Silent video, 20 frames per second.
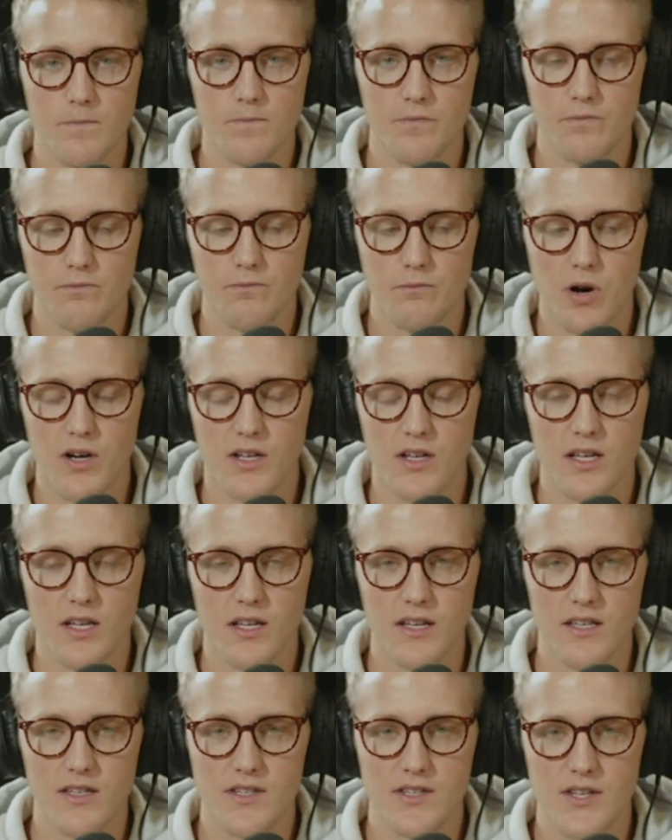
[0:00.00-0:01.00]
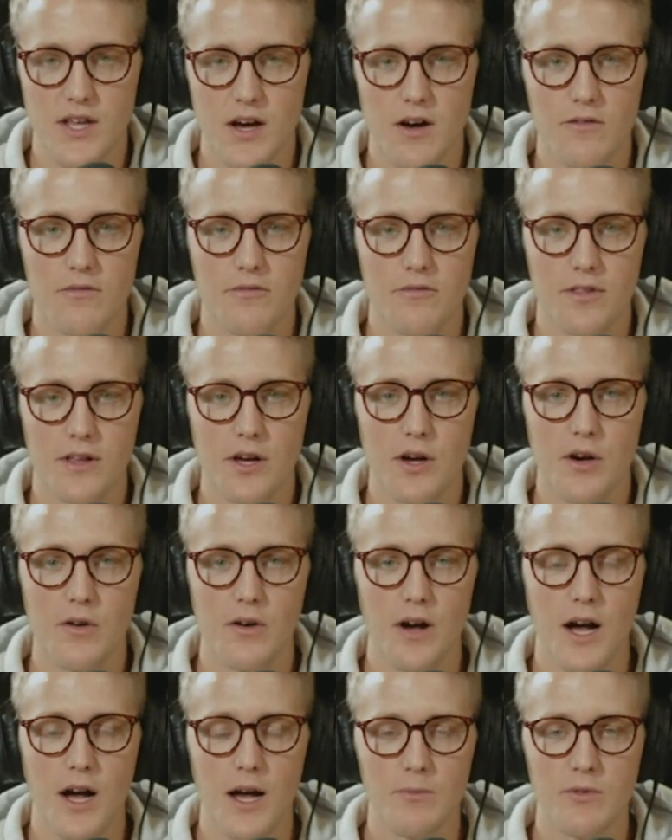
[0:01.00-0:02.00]
market itself, though,
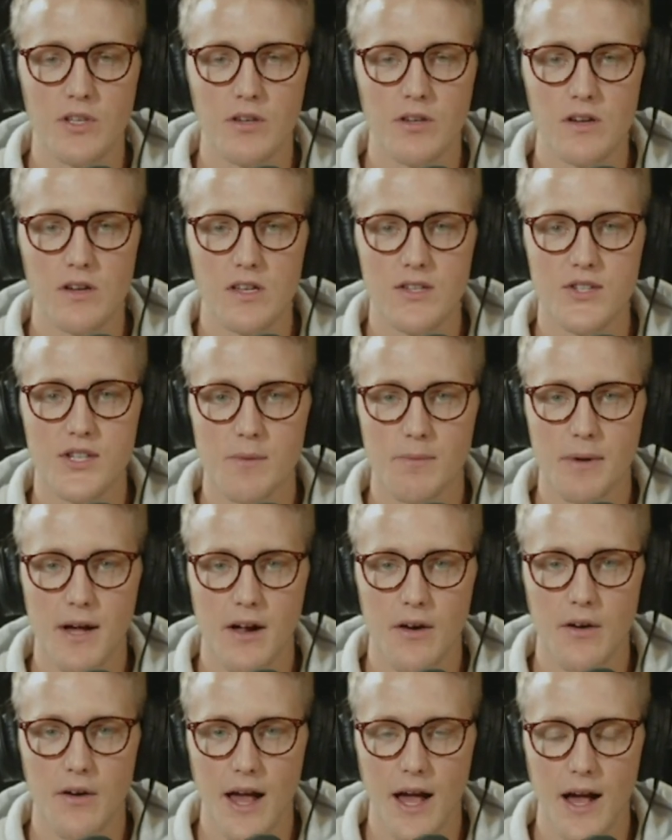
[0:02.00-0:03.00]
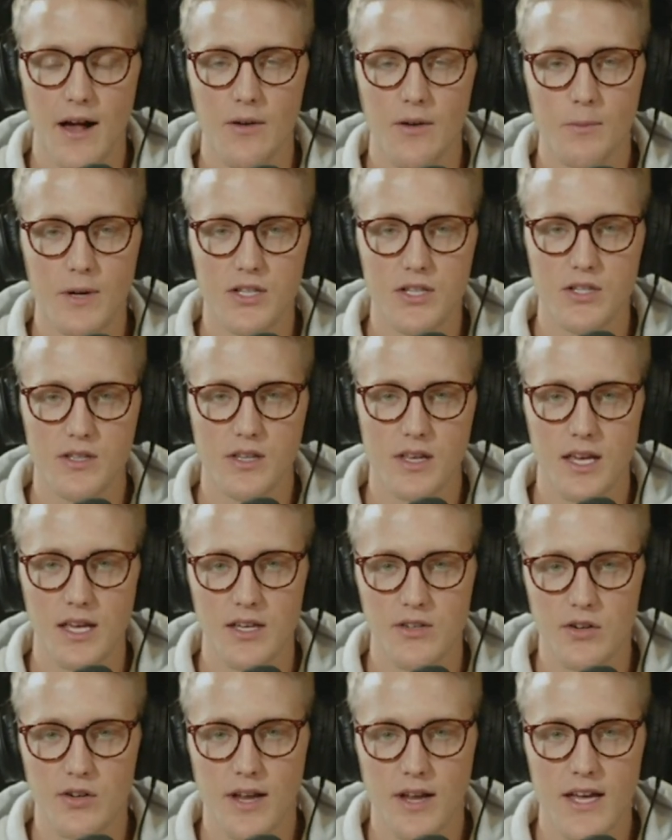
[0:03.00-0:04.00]
I'm curious about how much the
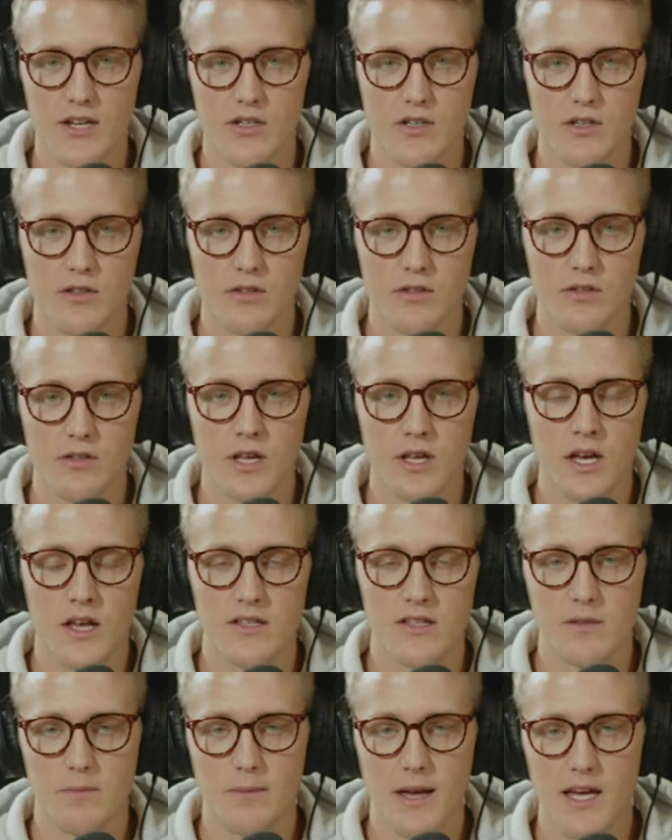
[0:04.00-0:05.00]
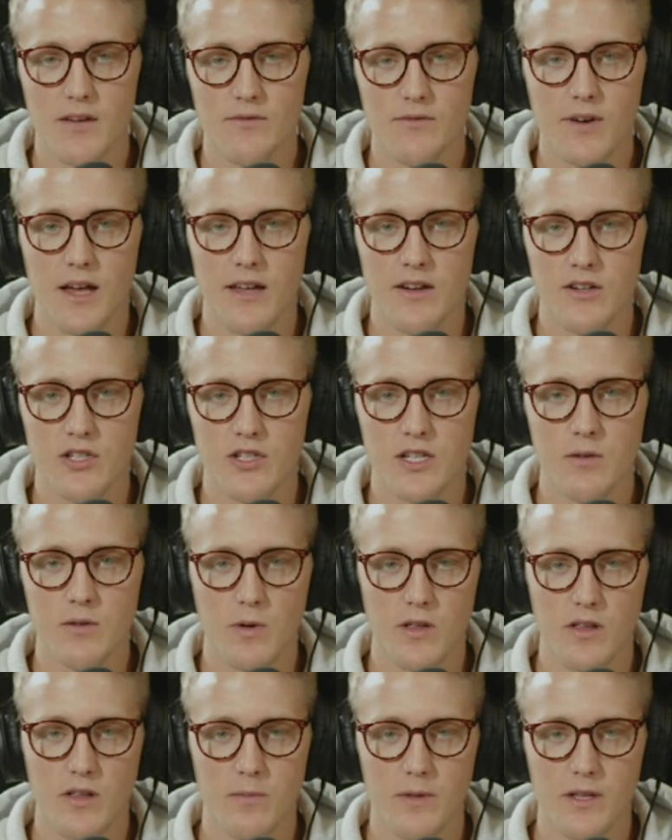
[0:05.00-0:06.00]
international demand for energy,
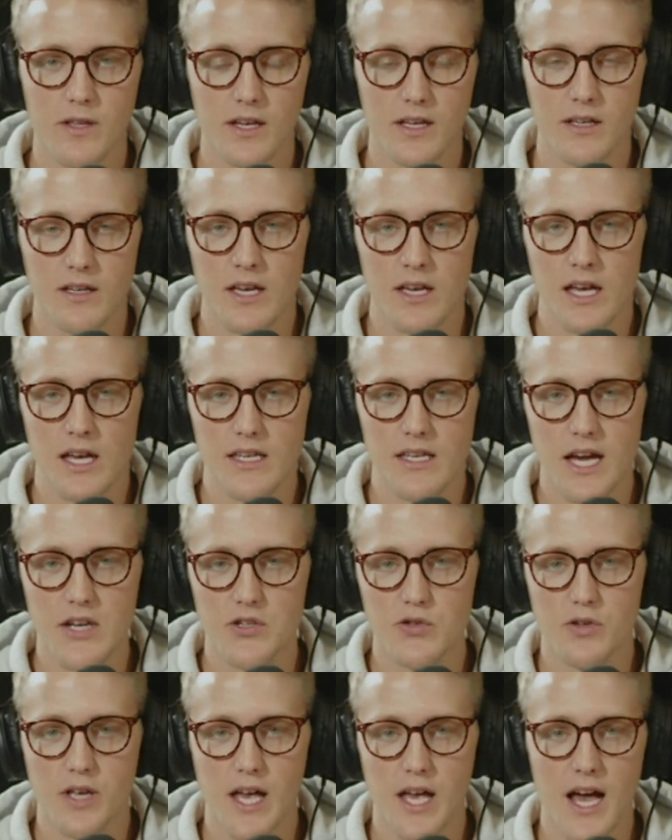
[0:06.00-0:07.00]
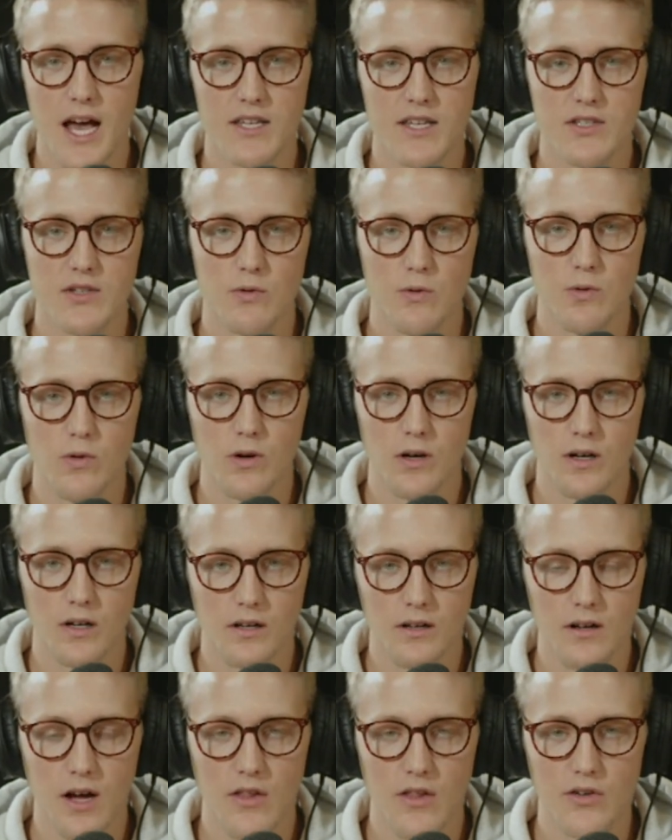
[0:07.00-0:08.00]
whether it be like natural gas or
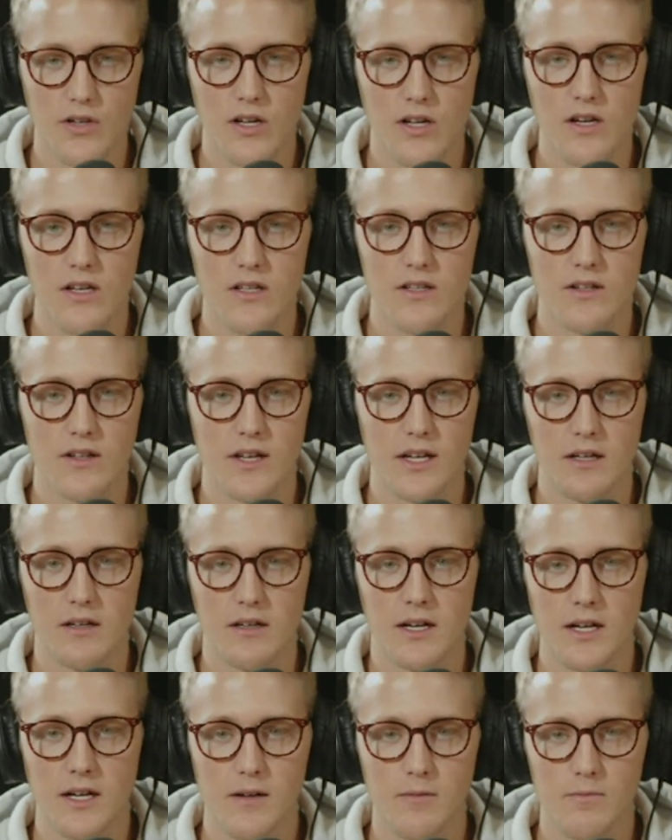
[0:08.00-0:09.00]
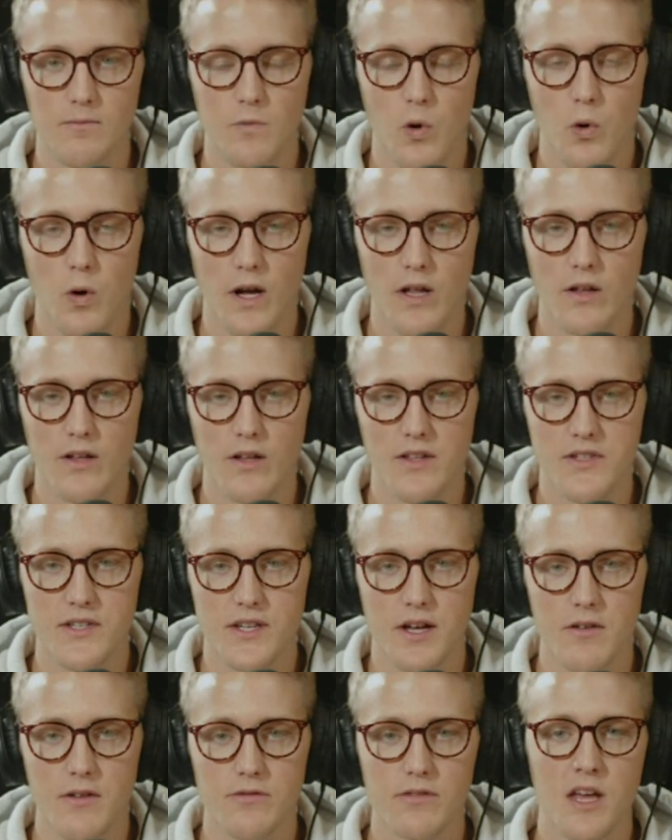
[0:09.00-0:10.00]
other goods like uh, oil
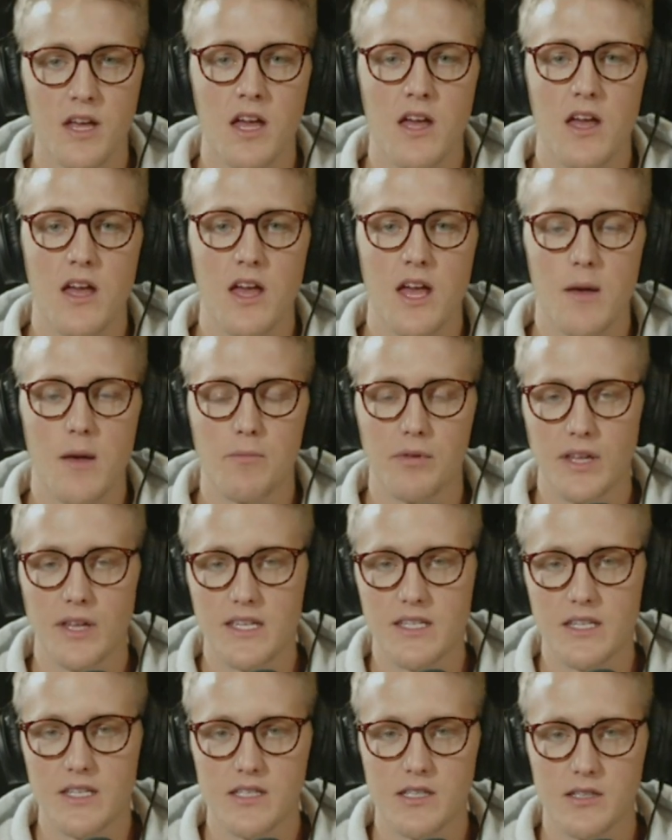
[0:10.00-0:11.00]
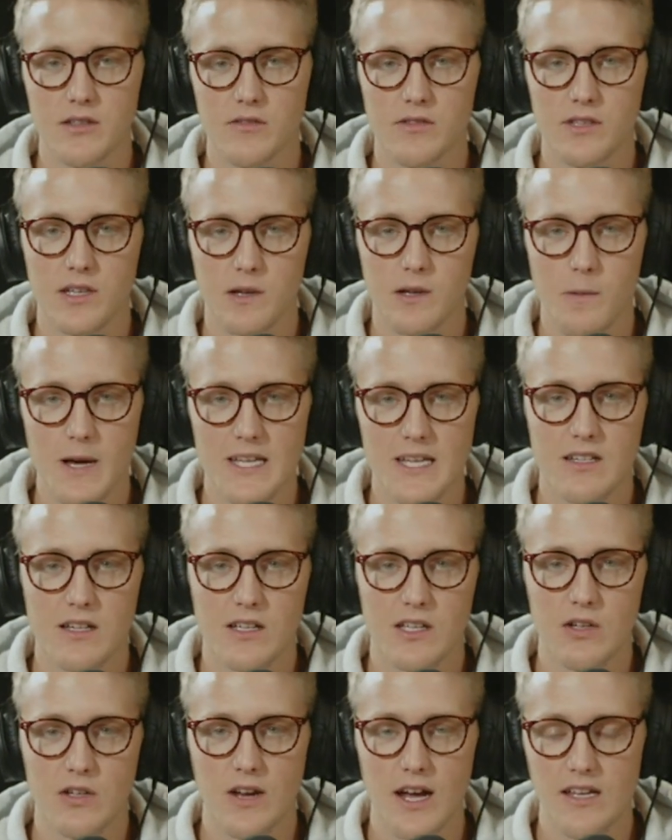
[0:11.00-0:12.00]
itself, plays into the
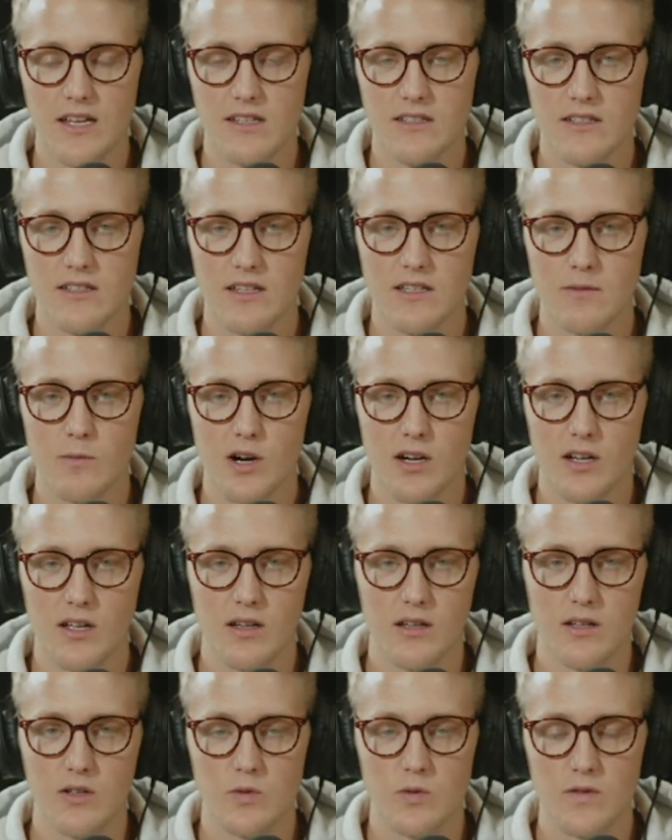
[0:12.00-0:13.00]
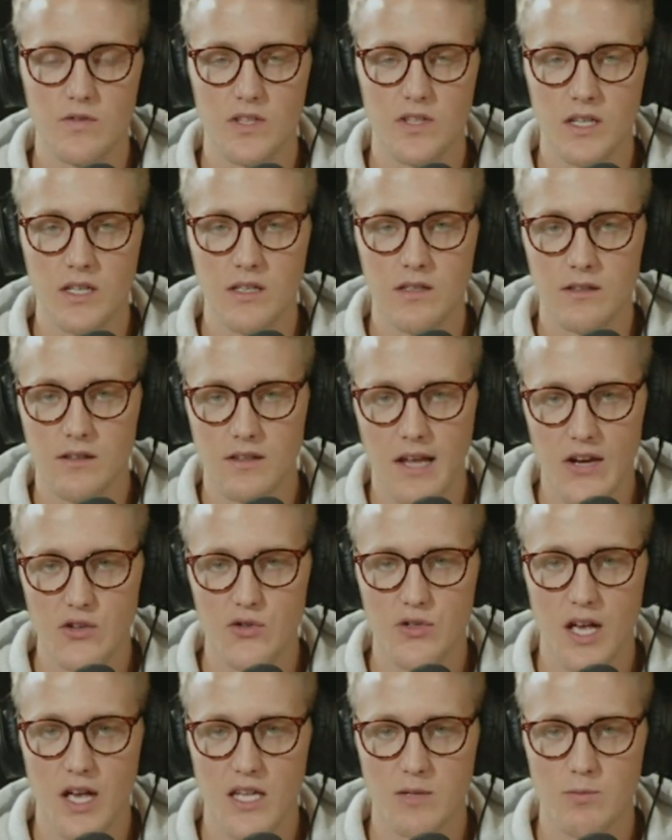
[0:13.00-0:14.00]
domestic United States market because we've seen natural
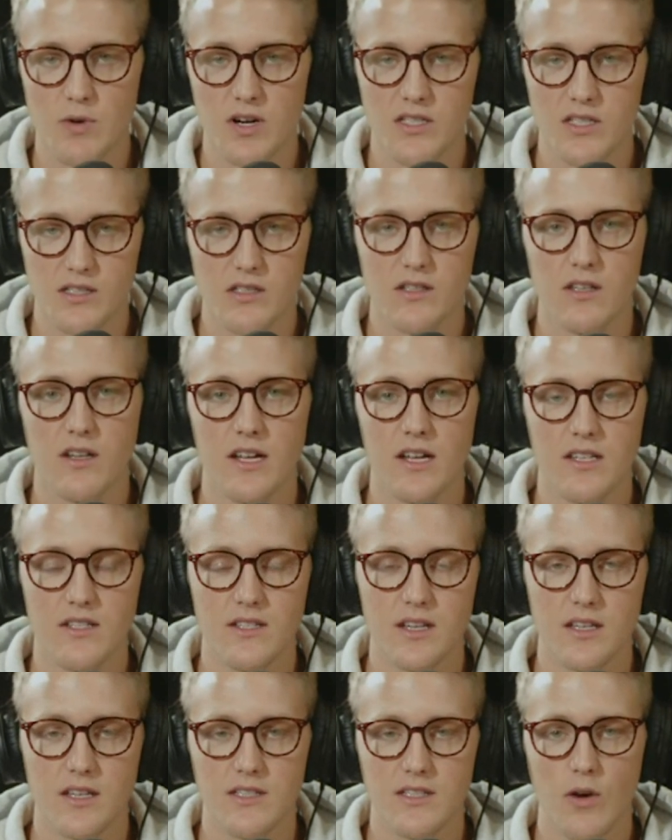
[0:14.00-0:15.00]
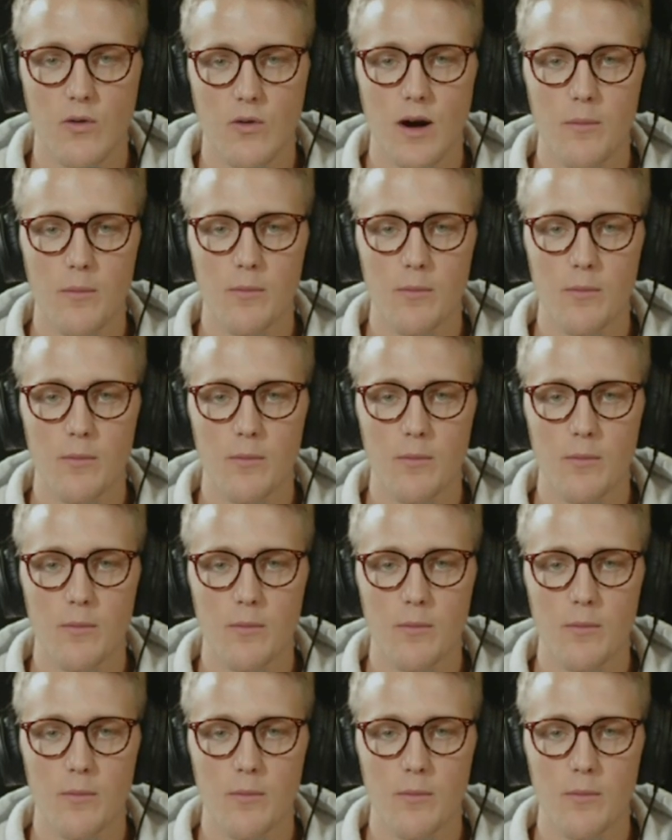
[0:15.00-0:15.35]
gas prices in the United States go up